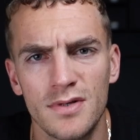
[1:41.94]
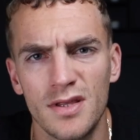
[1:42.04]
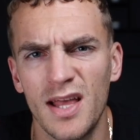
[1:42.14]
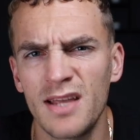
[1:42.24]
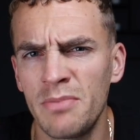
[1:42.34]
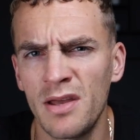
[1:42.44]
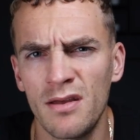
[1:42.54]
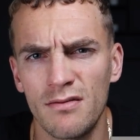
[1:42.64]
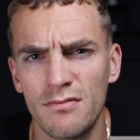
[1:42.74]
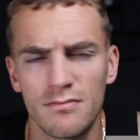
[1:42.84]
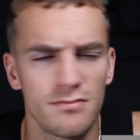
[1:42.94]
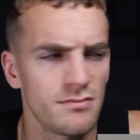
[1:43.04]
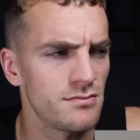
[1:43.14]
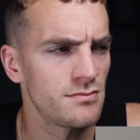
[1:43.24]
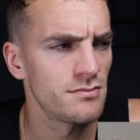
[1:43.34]
leg pit.
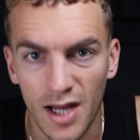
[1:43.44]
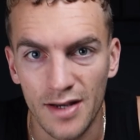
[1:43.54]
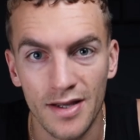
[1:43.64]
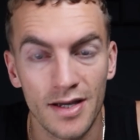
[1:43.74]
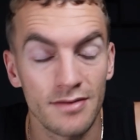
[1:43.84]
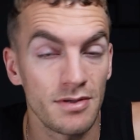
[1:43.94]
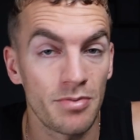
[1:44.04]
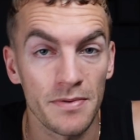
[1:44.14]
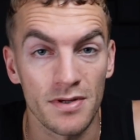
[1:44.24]
And you're probably